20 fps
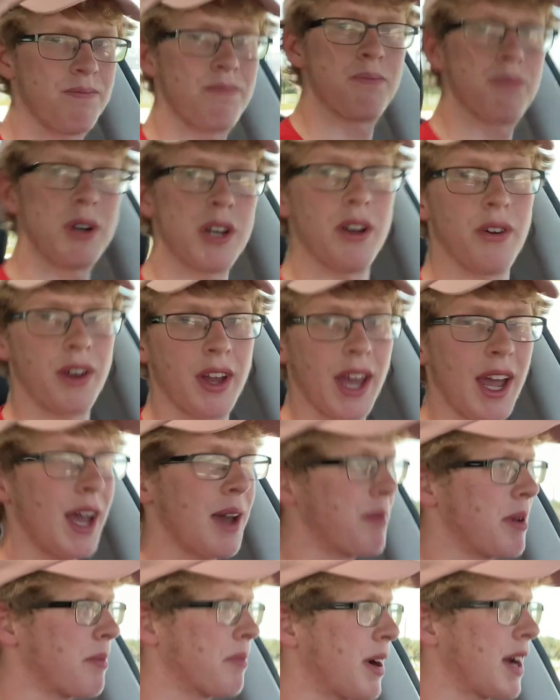pretty okay.
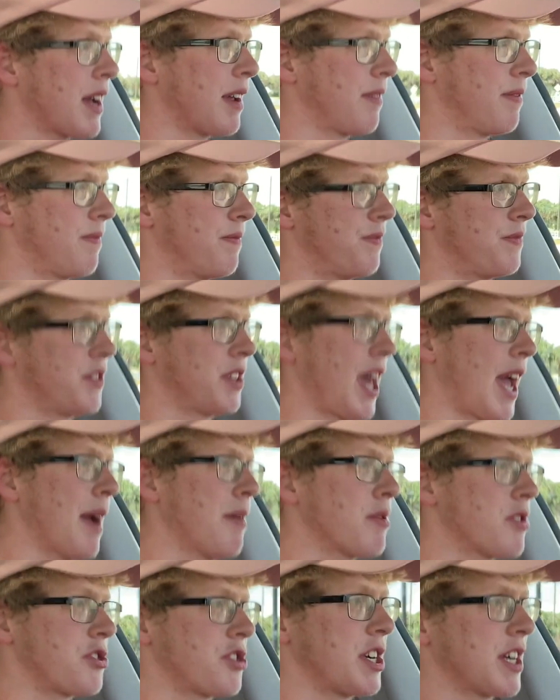I mean, my
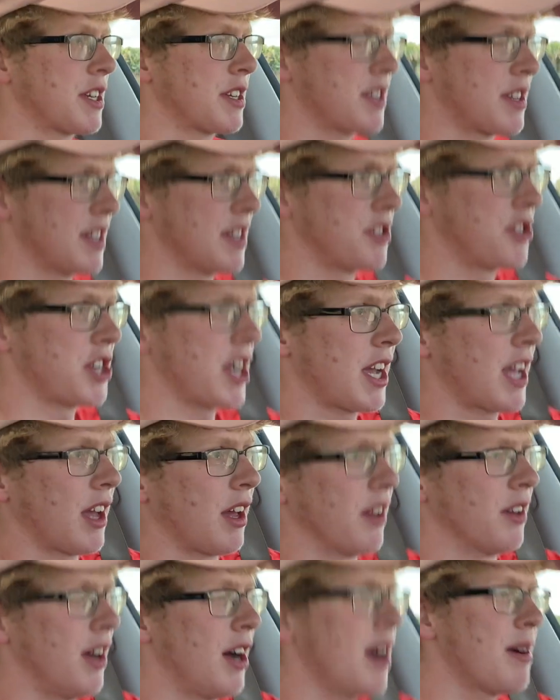camera shakes is
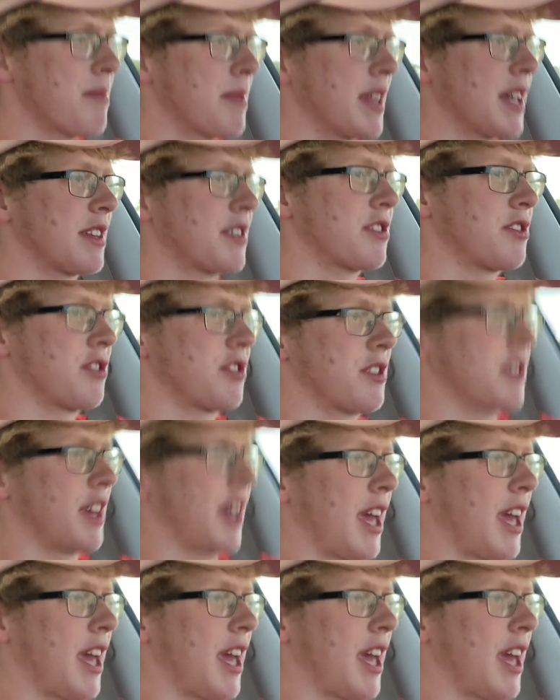shaking a lot, but that's just the